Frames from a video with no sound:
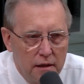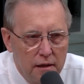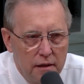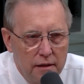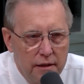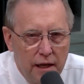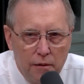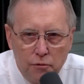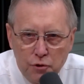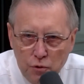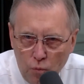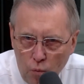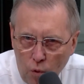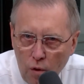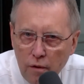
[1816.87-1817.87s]
that was
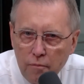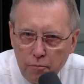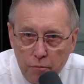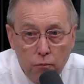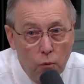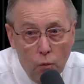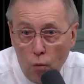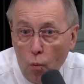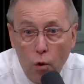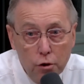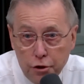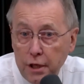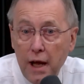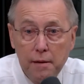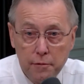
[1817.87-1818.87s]
the
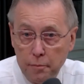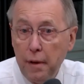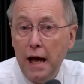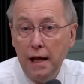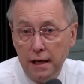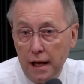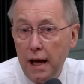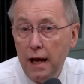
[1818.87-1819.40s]
worst time in my life.